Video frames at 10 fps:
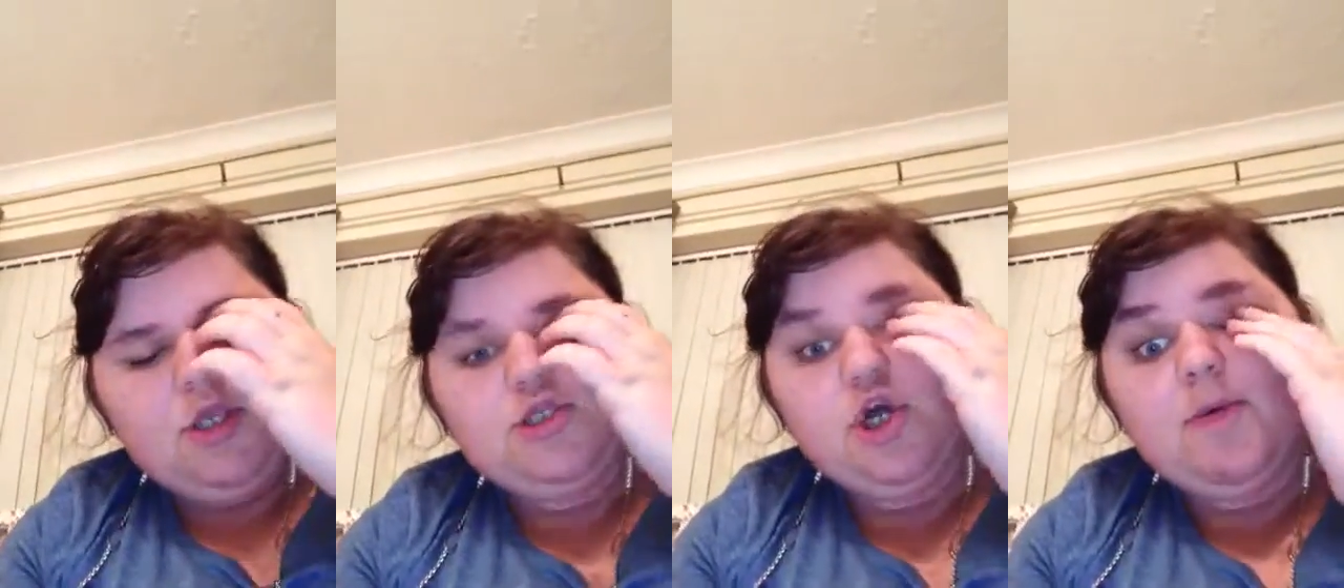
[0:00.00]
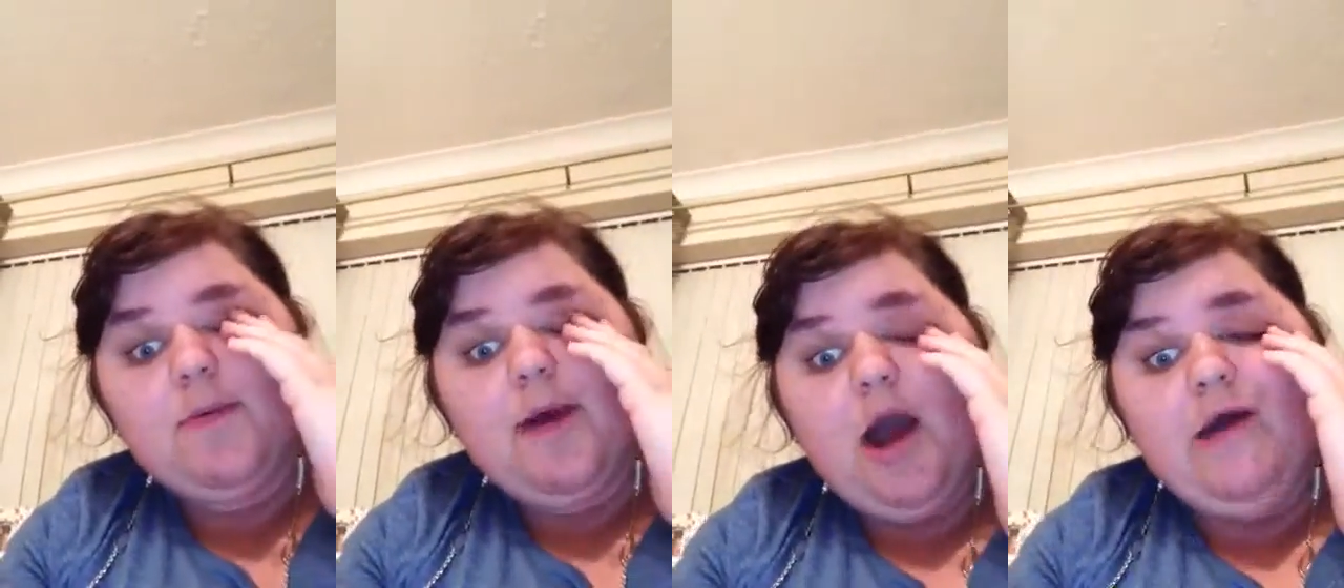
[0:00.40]
talk
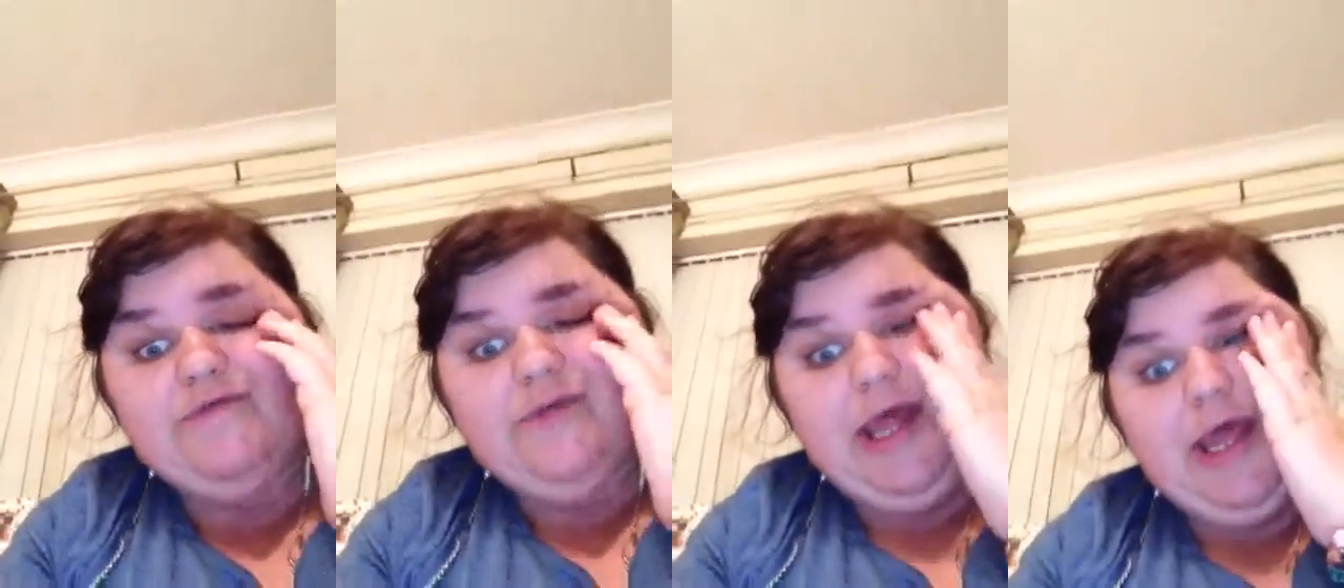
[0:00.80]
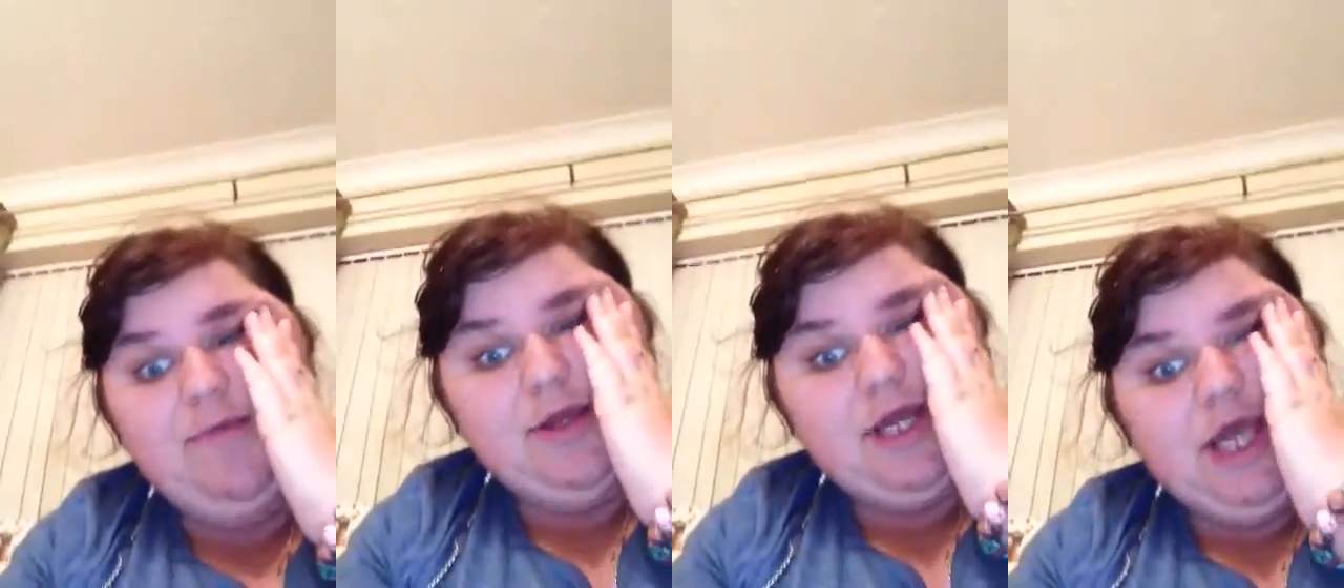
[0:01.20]
about how I'm
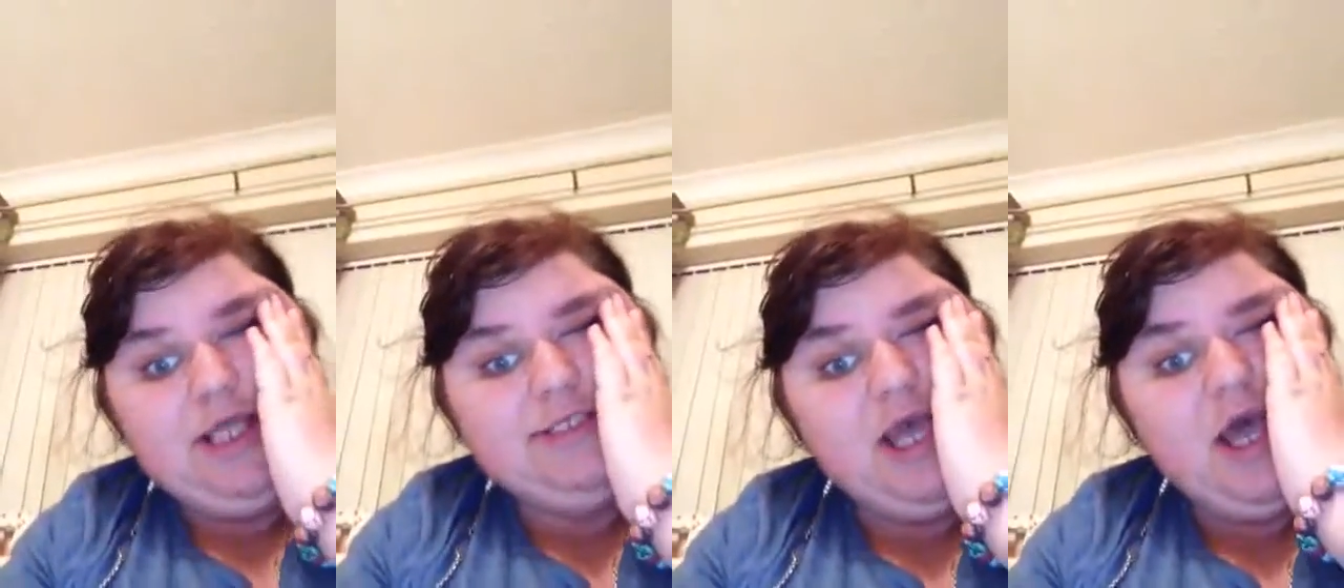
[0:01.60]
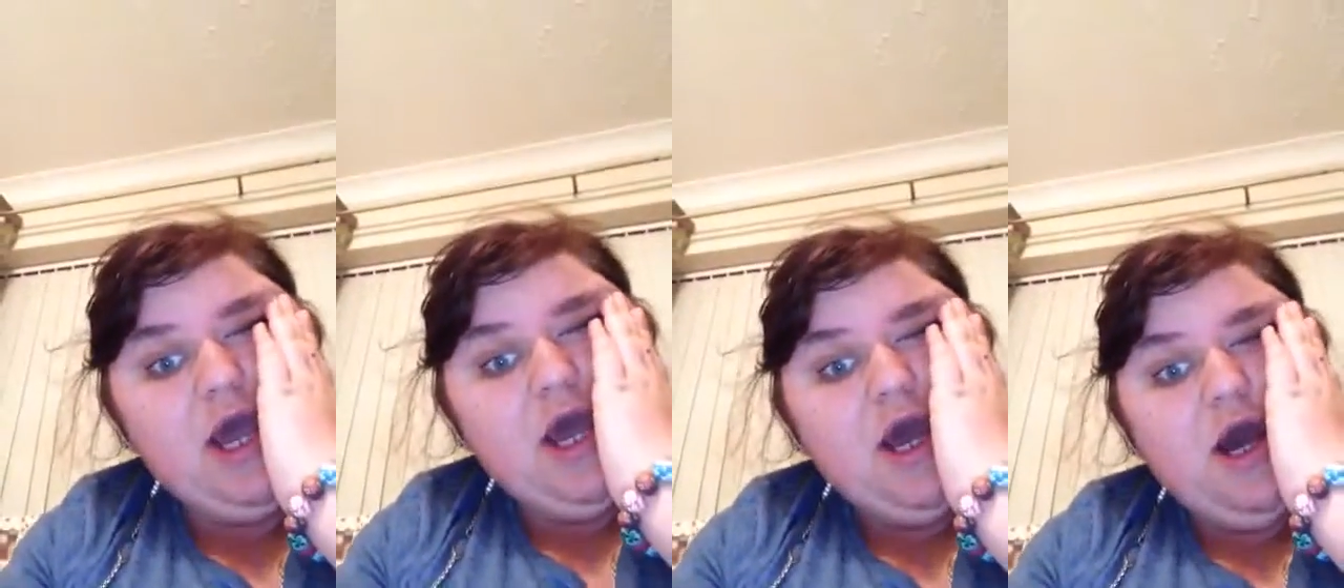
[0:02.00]
feeling, because
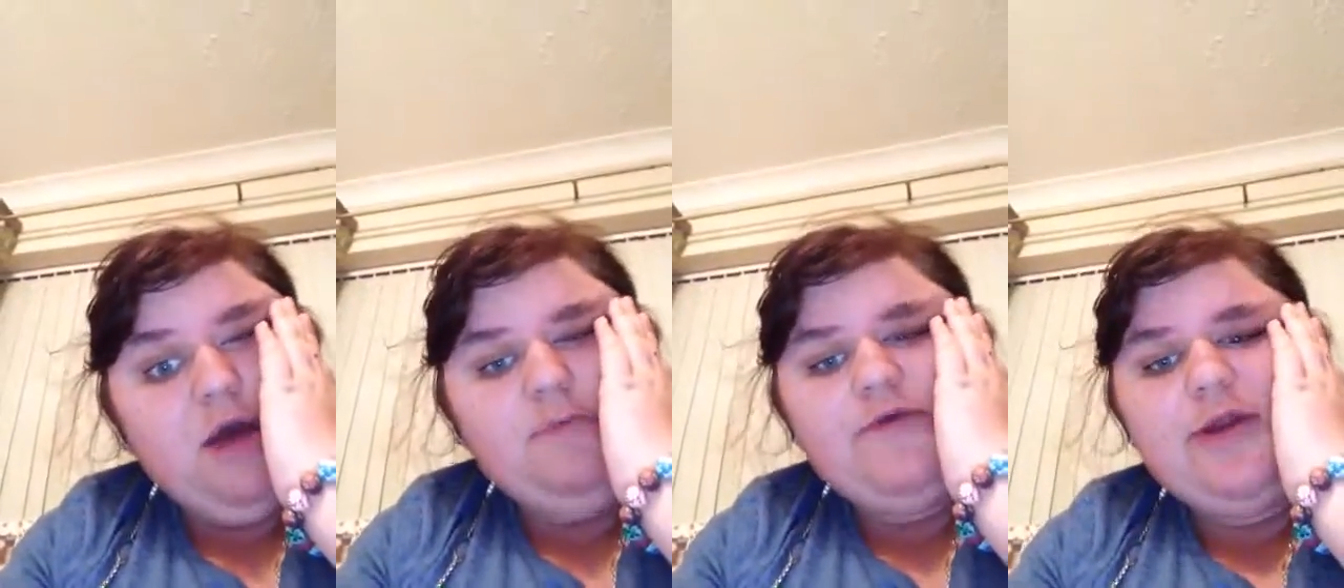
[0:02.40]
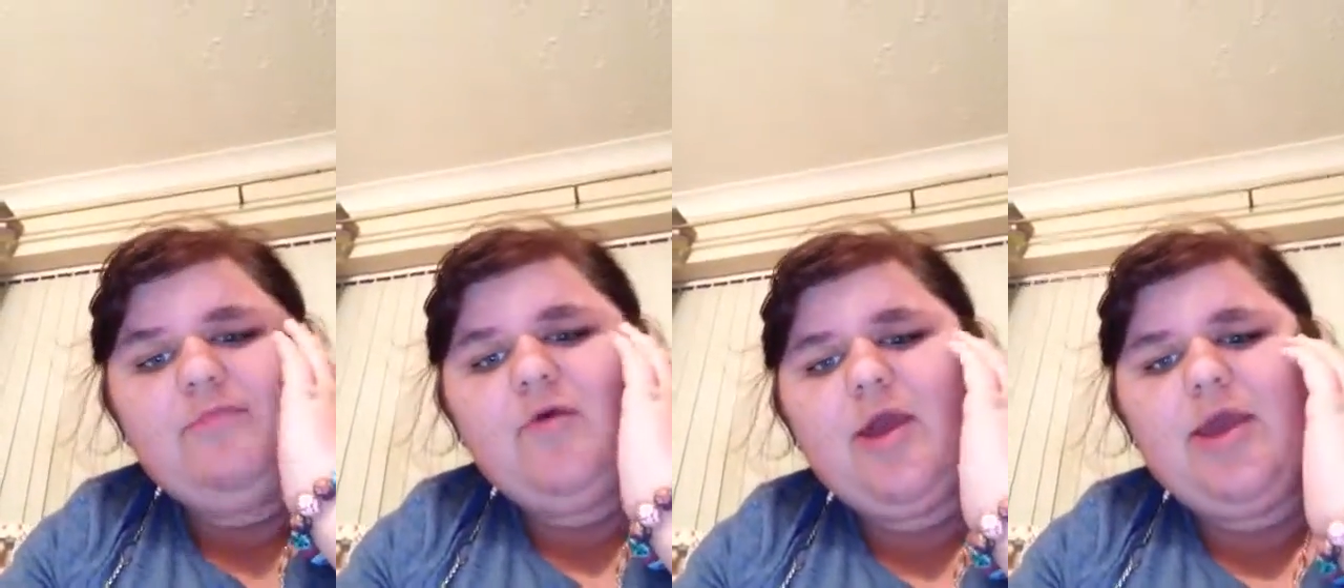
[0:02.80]
I'm
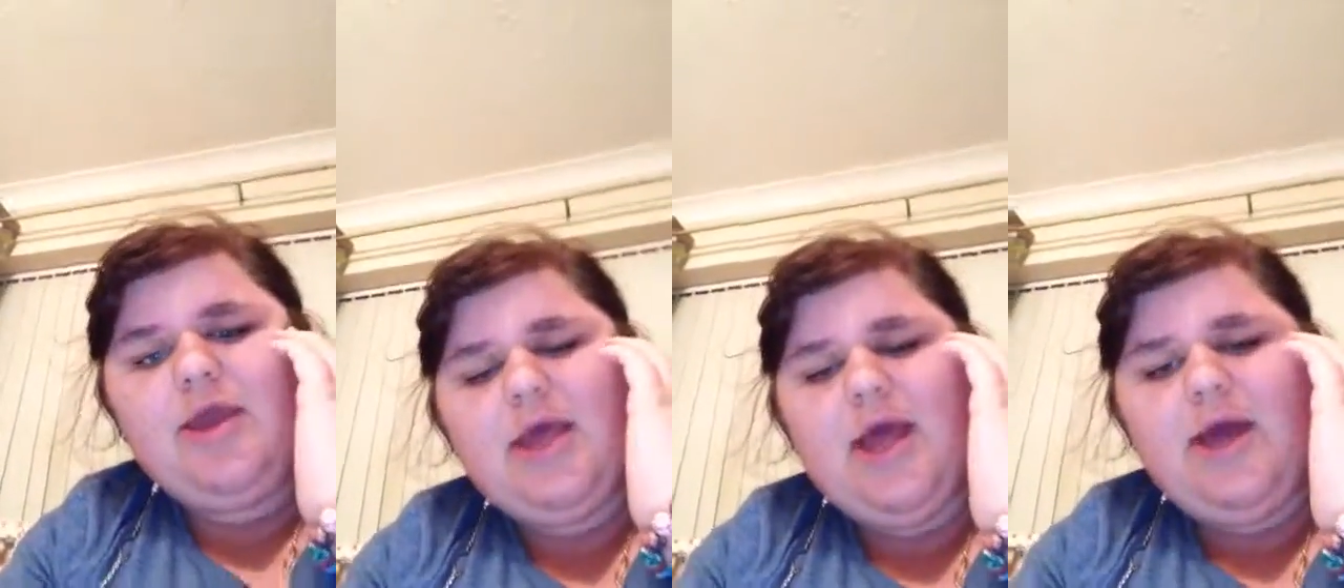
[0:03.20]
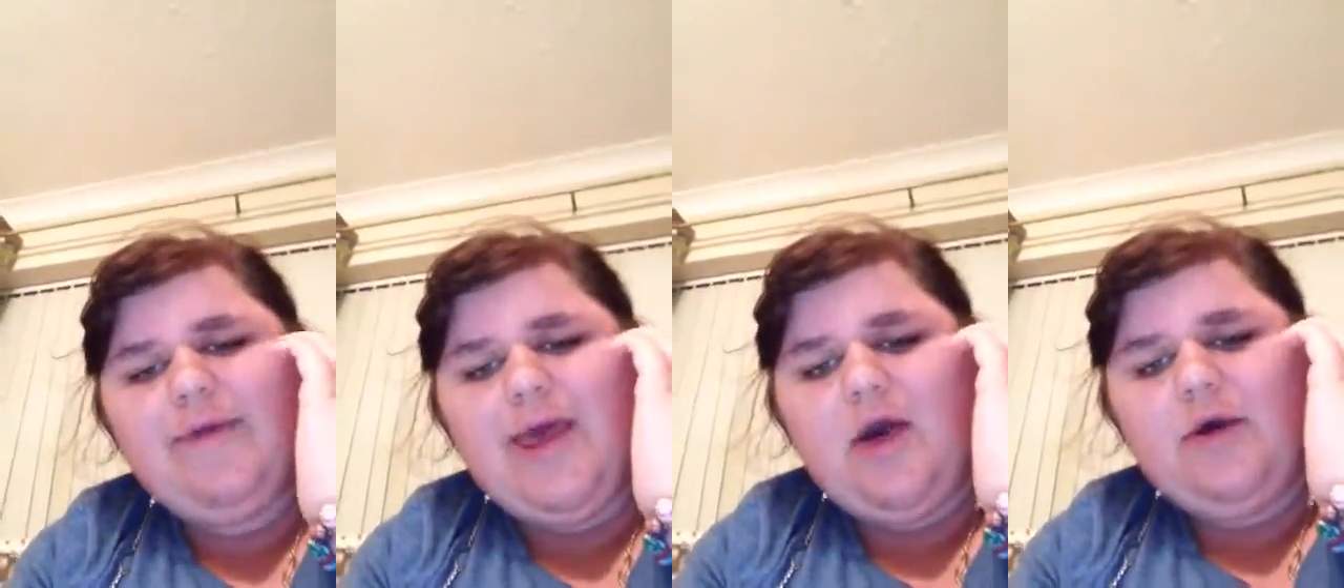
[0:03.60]
feeling pretty ill
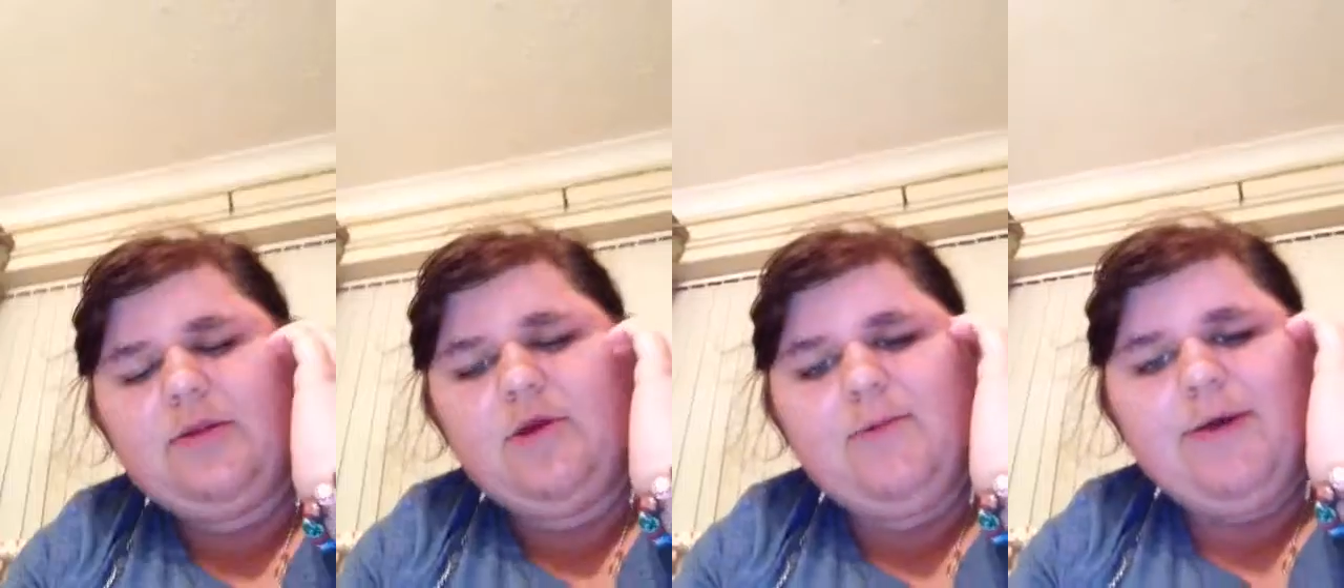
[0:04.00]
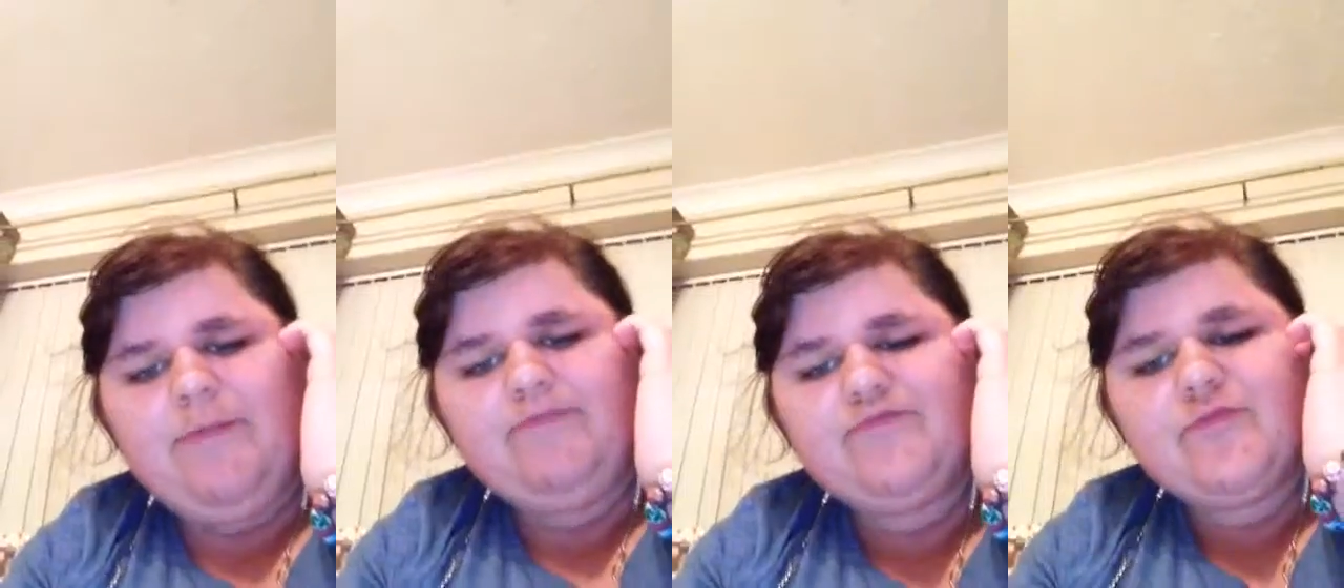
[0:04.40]
at the moment.